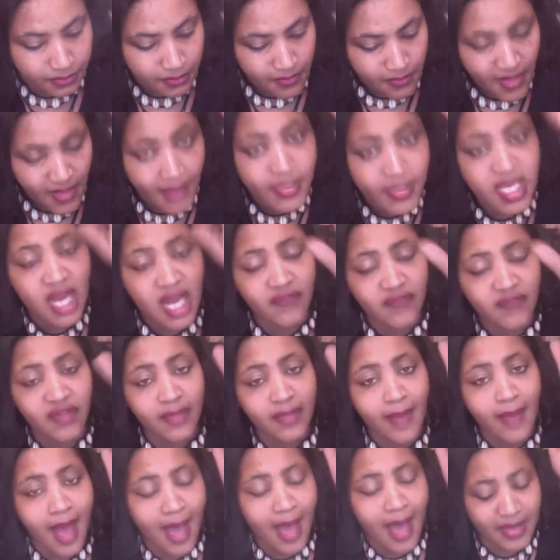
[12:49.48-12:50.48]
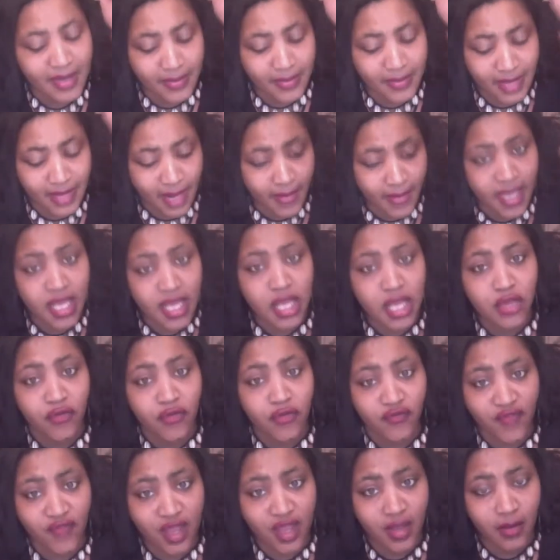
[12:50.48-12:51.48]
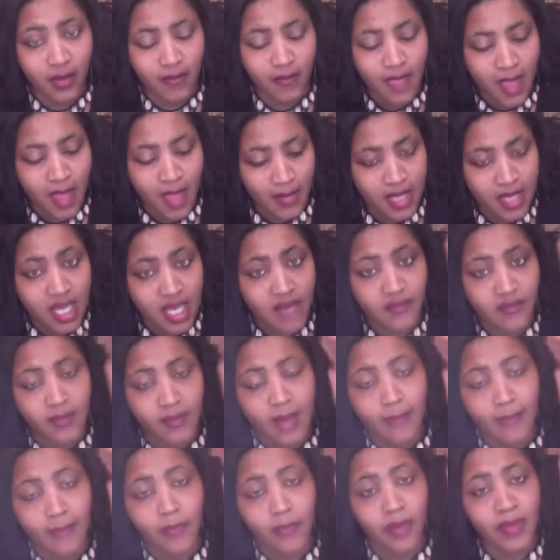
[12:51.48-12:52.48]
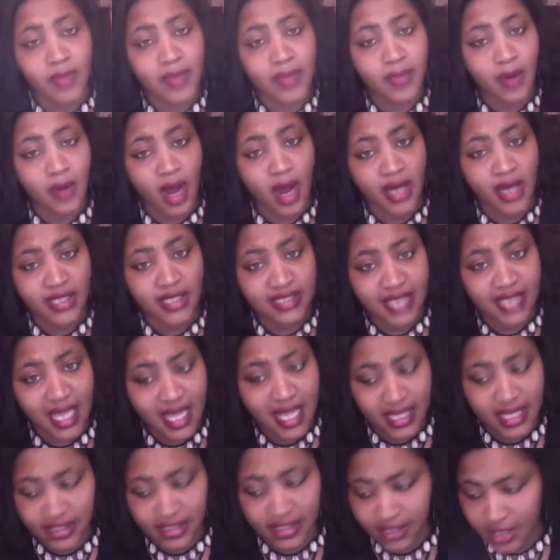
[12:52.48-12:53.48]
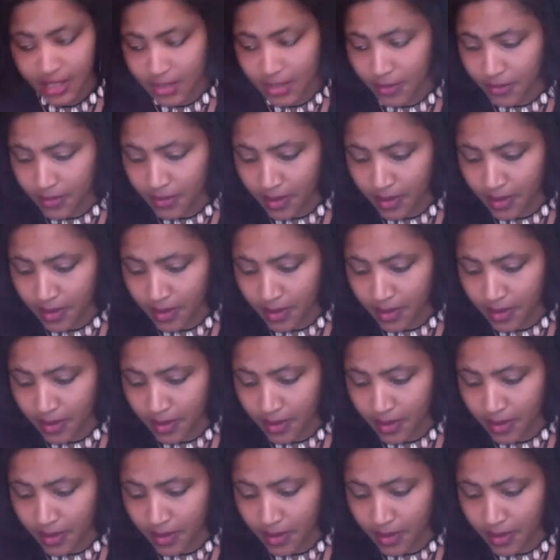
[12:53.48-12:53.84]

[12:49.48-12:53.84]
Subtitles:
Be careful about how people are making you feel. Be careful about what people are saying to you.